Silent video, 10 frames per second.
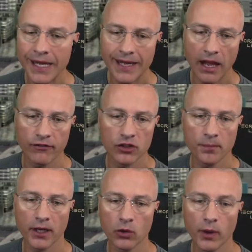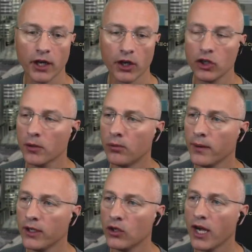If I was a bit quicker, I could have
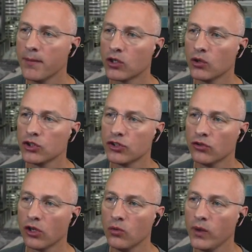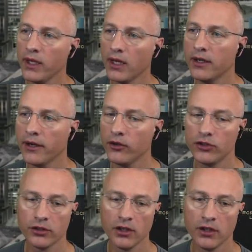probably got him across the runway and
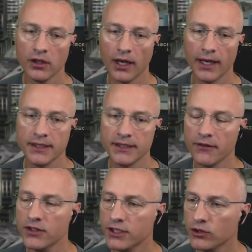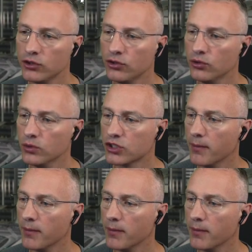out as 702 was coming